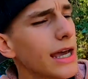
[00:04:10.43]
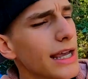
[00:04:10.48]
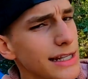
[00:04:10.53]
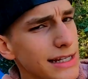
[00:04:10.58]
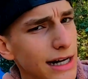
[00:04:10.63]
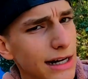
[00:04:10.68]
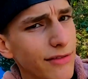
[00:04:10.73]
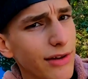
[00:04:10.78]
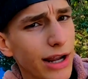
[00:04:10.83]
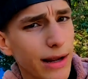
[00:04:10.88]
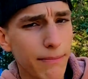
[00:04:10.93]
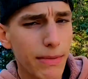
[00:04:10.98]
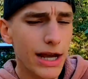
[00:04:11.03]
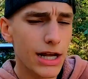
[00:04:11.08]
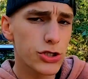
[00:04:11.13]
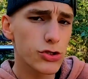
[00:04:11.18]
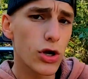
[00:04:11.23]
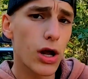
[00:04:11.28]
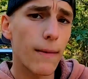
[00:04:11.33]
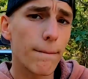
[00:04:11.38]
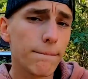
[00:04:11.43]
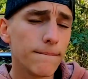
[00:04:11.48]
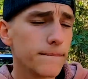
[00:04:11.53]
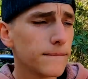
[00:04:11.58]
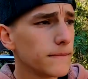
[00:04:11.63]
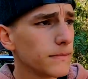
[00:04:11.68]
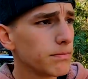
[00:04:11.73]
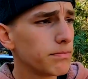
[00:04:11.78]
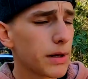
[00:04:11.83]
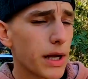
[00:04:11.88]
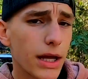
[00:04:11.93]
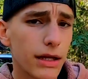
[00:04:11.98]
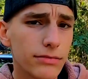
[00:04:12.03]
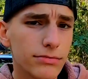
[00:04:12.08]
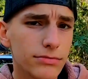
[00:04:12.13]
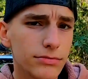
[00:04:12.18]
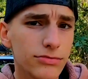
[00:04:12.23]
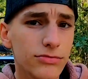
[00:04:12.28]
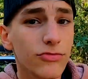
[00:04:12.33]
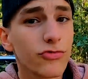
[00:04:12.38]
It's kind of like a mic drop, but
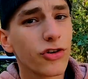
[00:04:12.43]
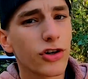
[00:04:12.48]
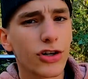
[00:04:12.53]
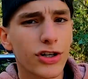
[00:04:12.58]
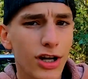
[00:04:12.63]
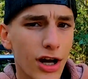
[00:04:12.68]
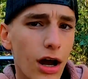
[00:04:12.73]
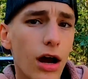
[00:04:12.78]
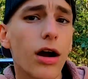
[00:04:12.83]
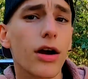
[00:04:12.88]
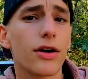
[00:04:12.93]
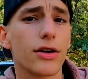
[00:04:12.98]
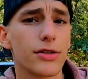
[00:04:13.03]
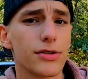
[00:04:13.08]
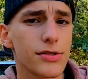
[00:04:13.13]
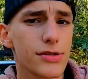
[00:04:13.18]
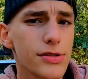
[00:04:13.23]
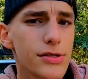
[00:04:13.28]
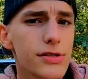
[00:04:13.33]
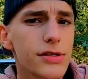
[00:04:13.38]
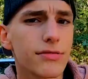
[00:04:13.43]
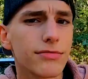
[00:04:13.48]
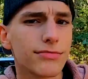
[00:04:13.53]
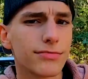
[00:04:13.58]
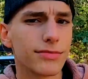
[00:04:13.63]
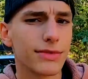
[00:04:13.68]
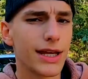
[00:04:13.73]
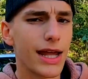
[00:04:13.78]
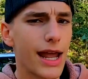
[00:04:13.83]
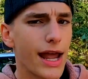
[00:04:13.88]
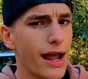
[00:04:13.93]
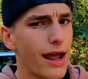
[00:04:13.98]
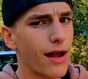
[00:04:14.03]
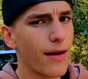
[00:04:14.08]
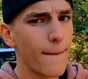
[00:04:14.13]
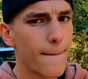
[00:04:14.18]
for cars. Yeah.